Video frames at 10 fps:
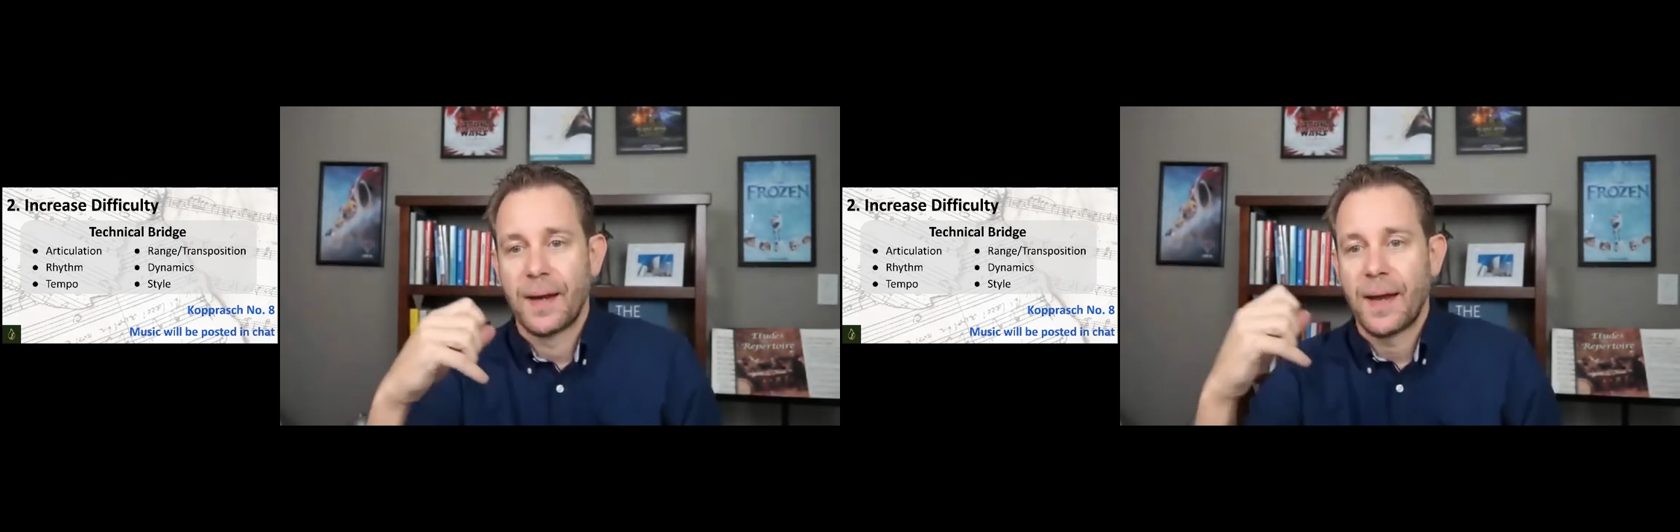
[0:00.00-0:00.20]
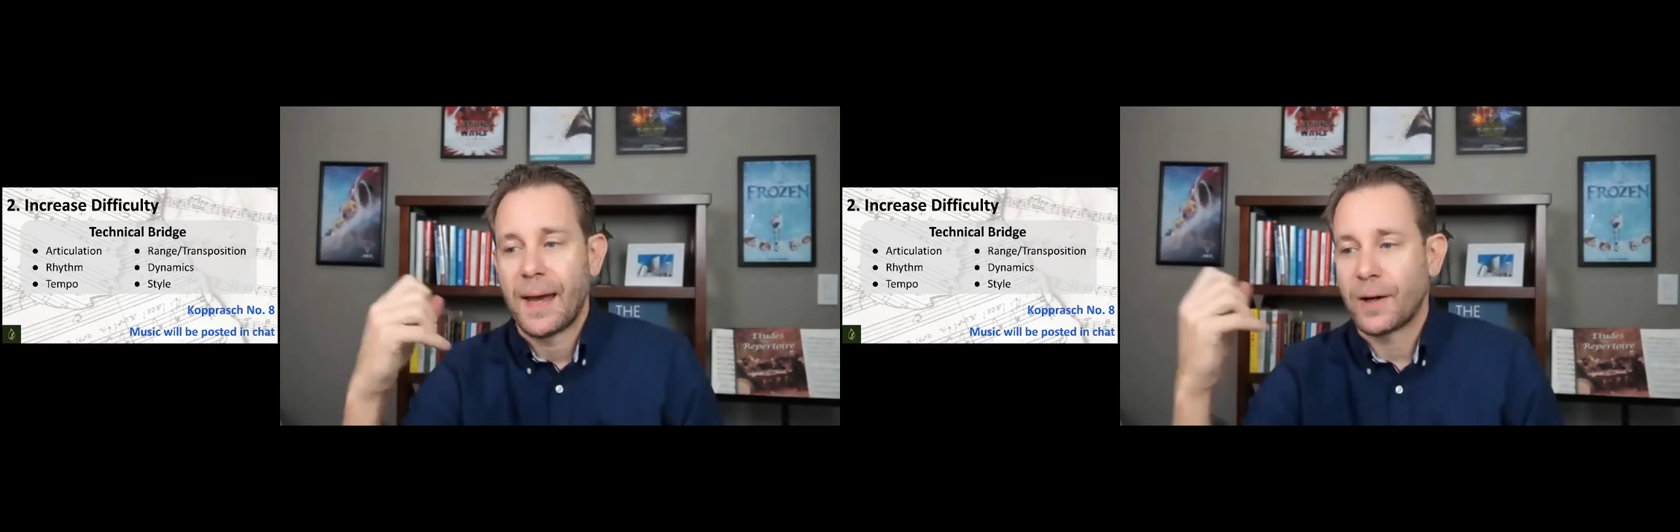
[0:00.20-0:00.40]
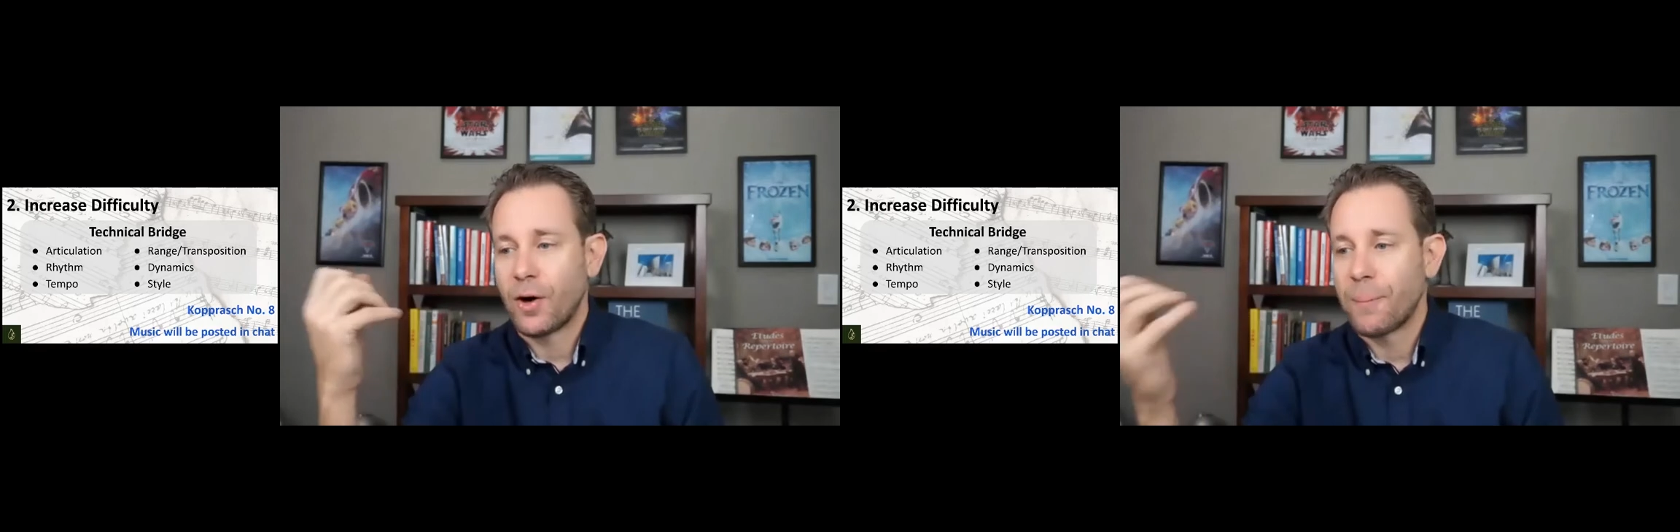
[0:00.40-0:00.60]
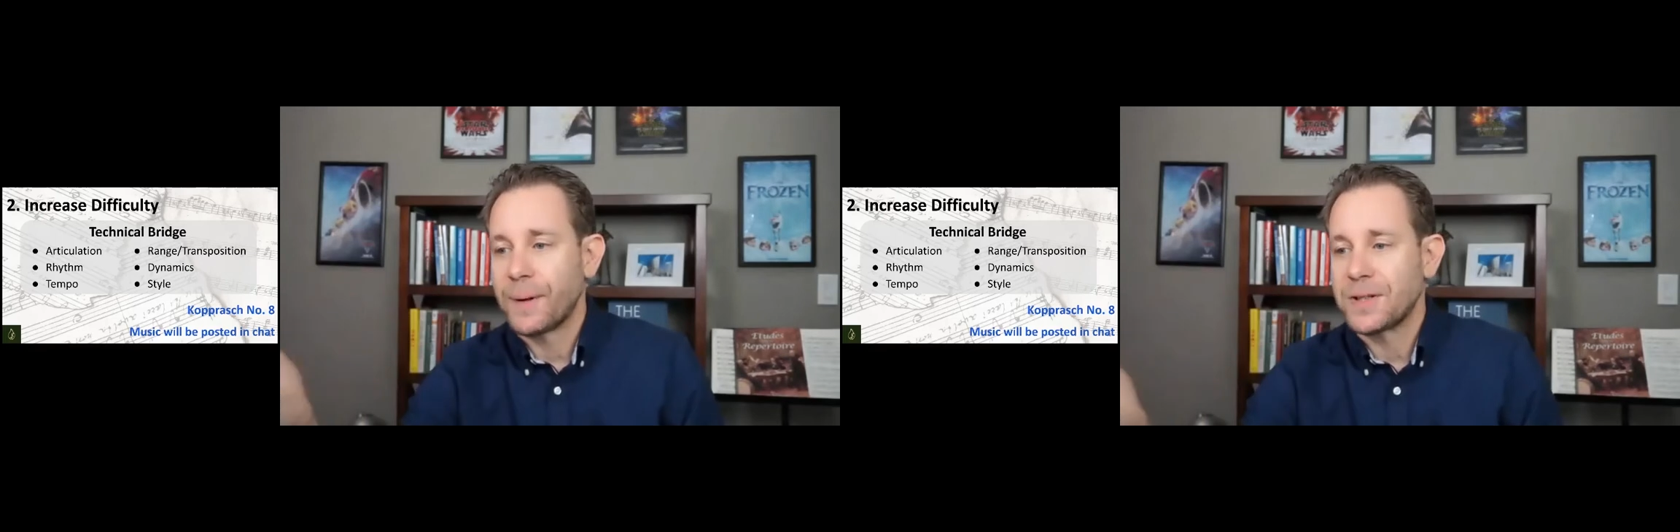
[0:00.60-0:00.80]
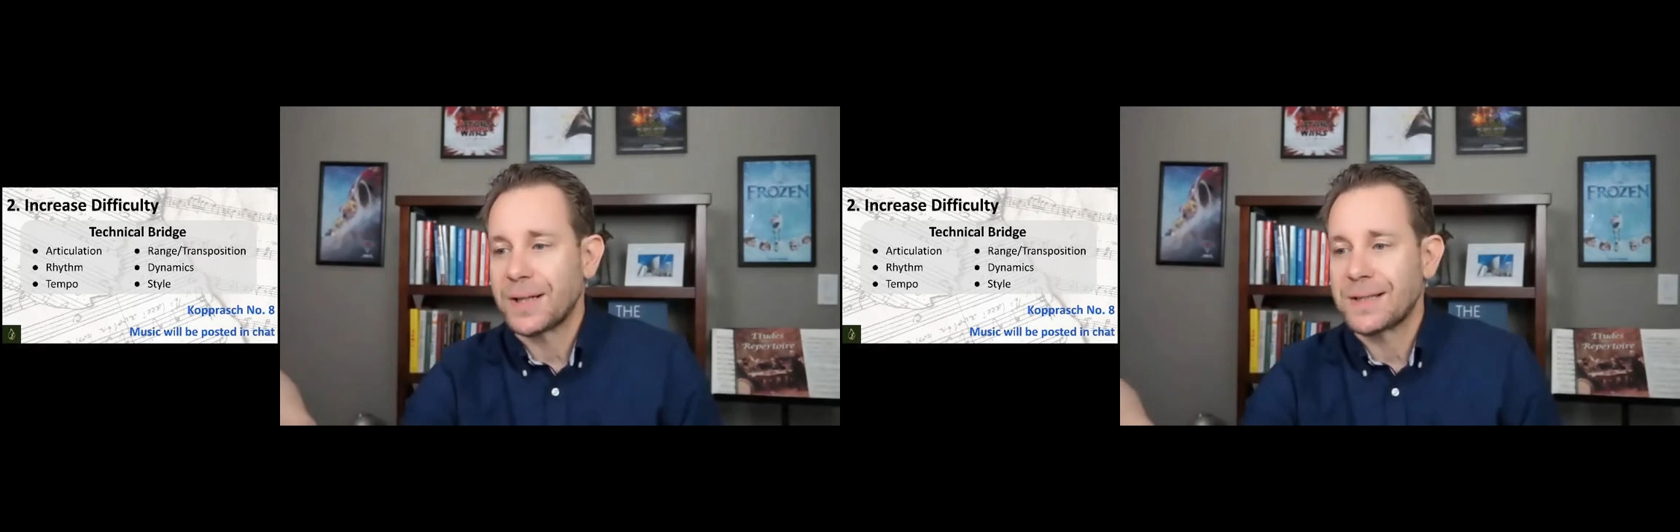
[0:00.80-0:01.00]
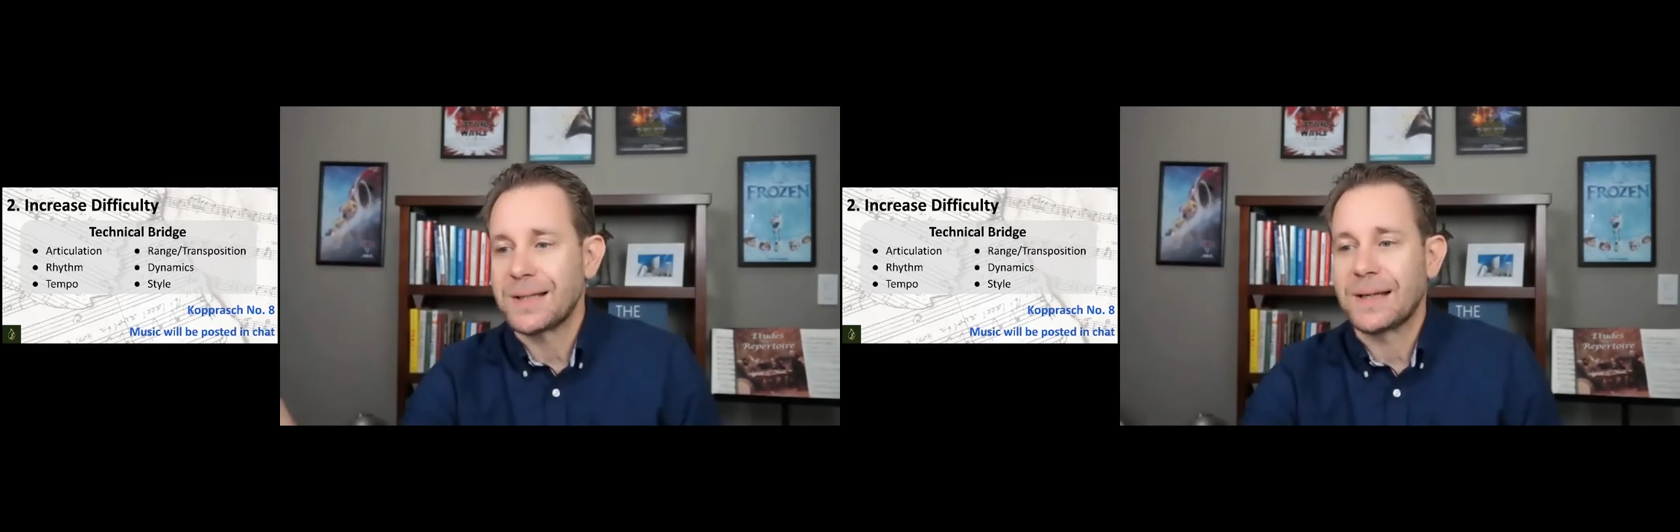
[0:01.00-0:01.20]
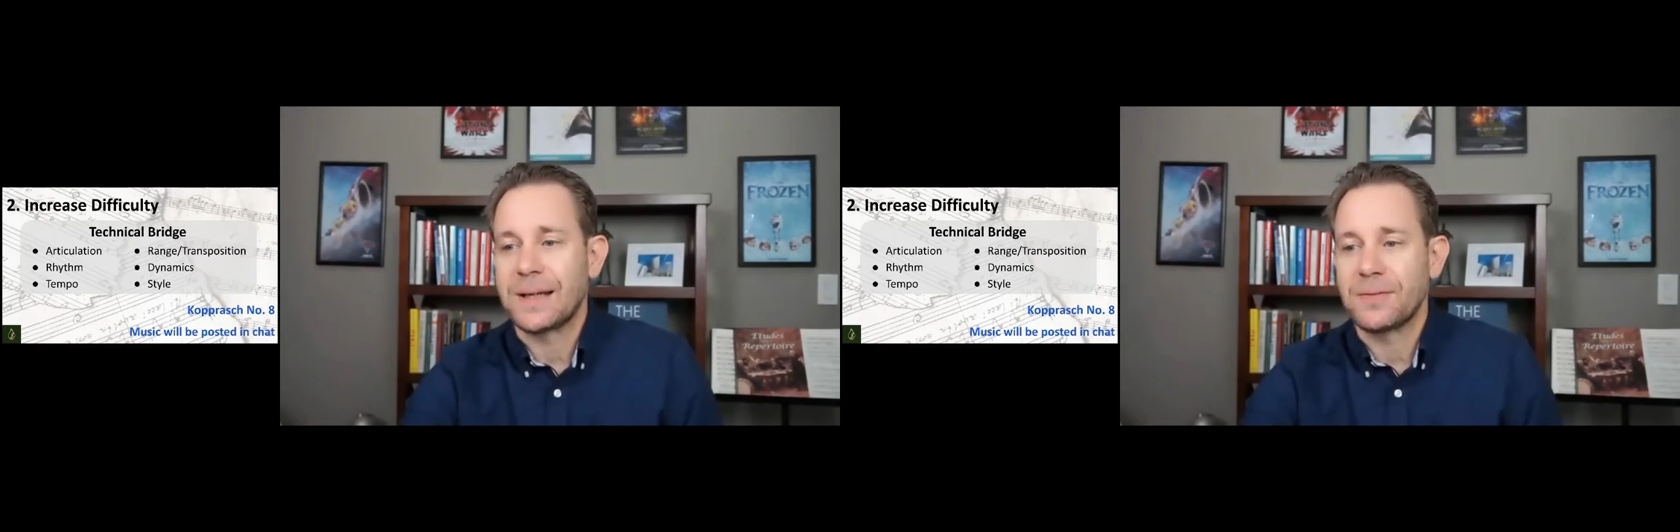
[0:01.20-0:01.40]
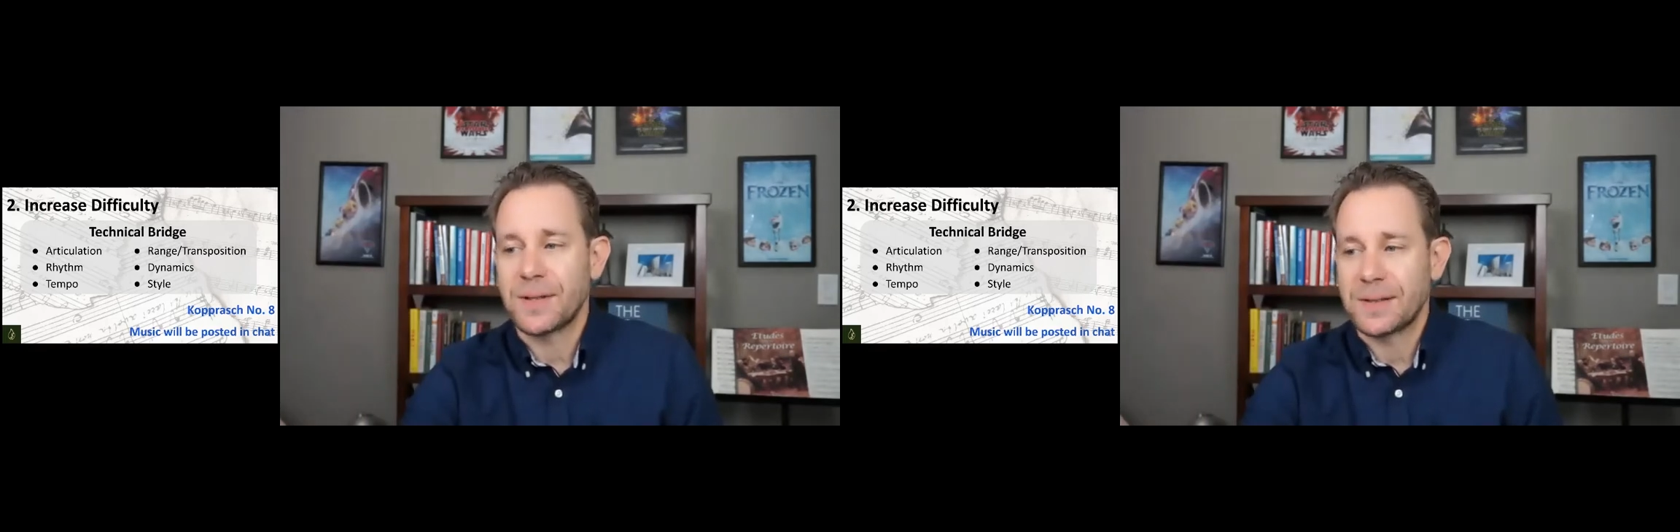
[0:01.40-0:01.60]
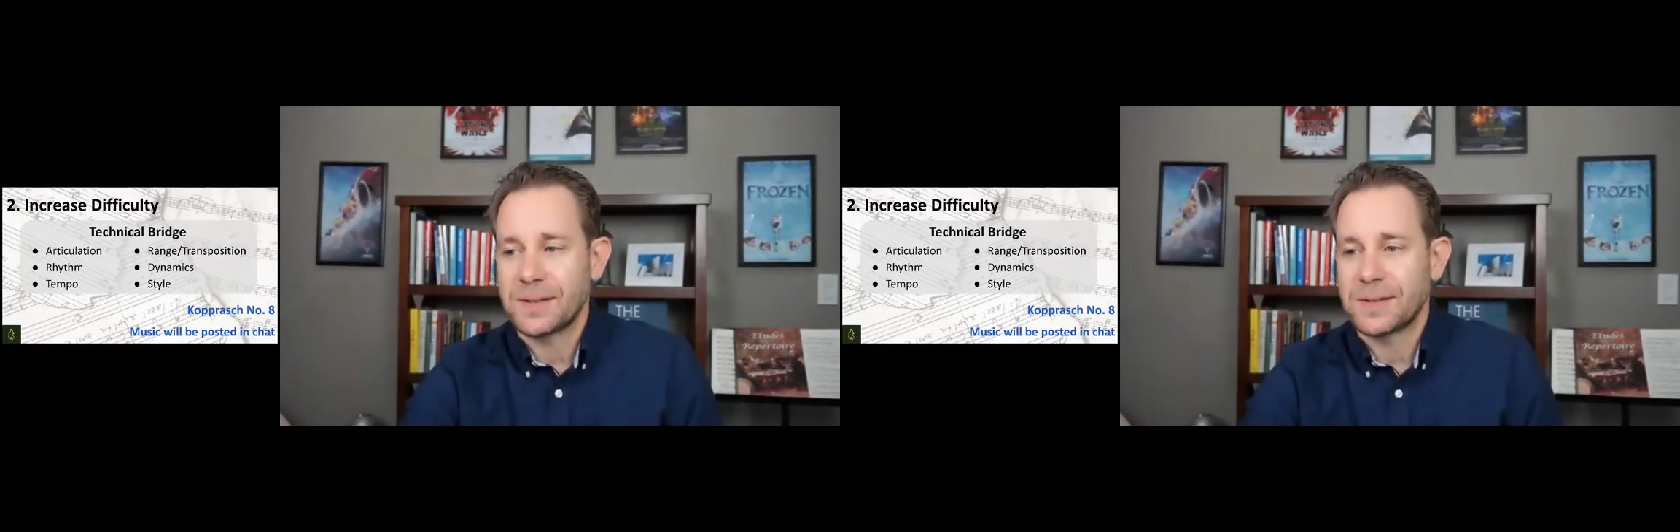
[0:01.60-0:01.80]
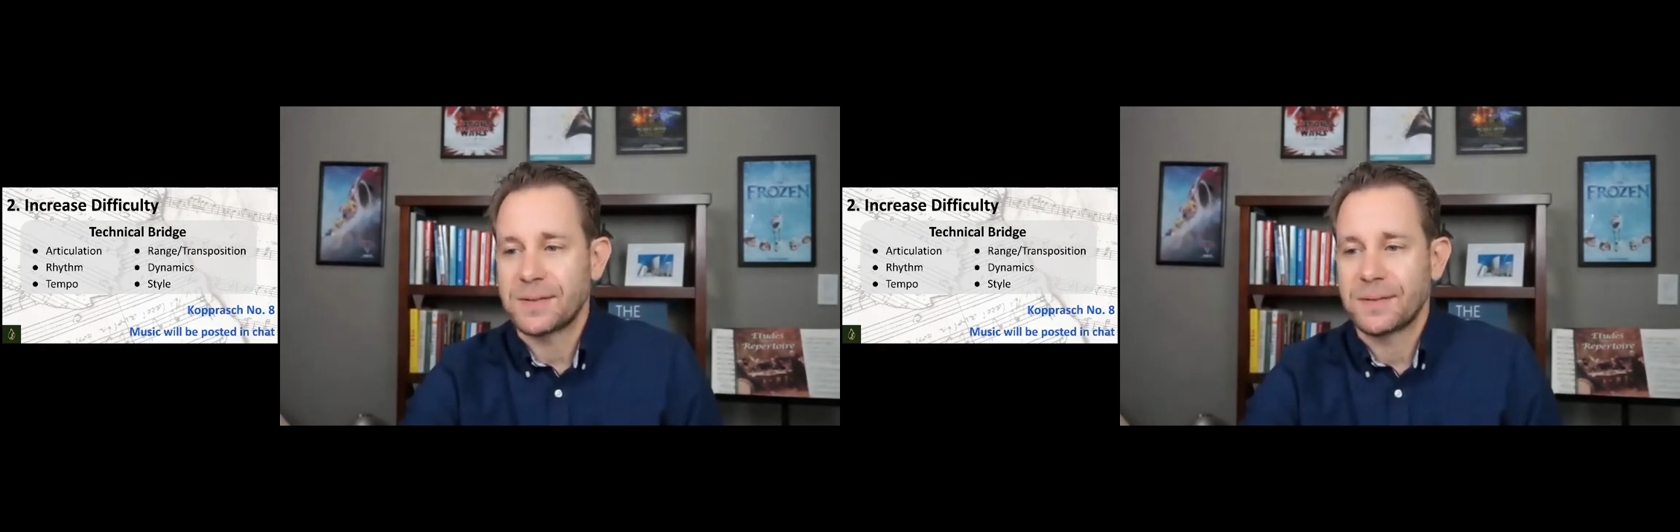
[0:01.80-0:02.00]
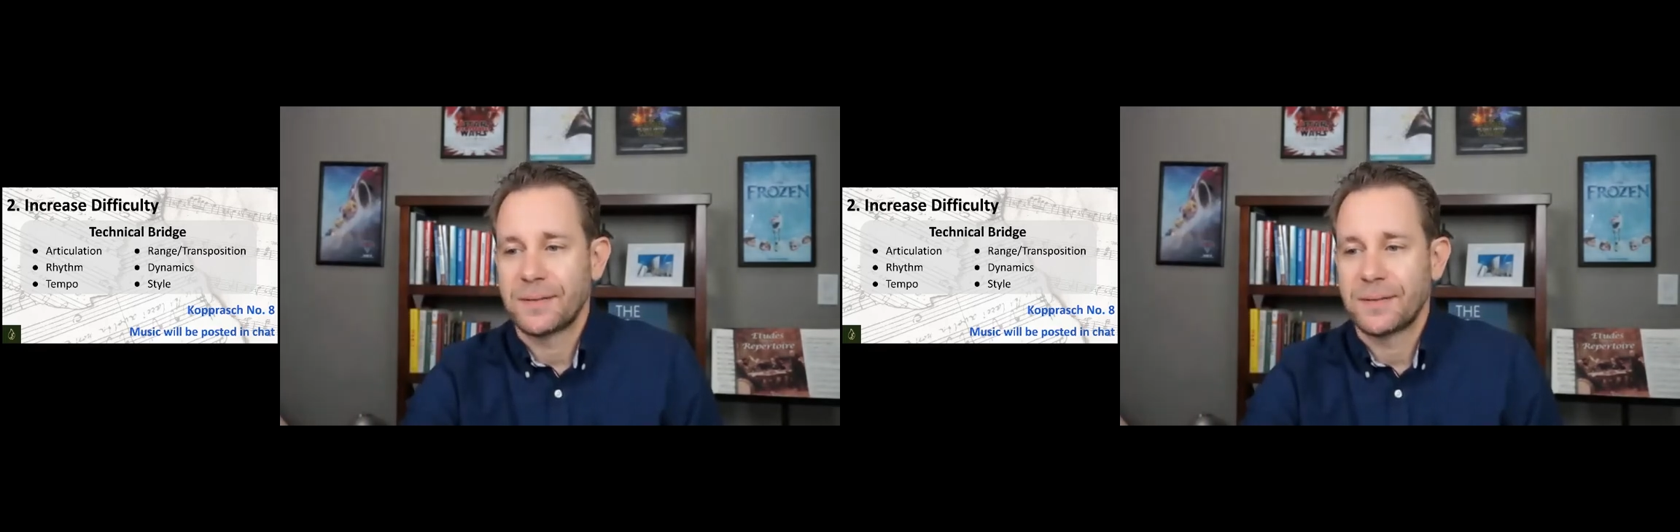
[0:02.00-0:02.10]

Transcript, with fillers: And Kopprasch actually gives us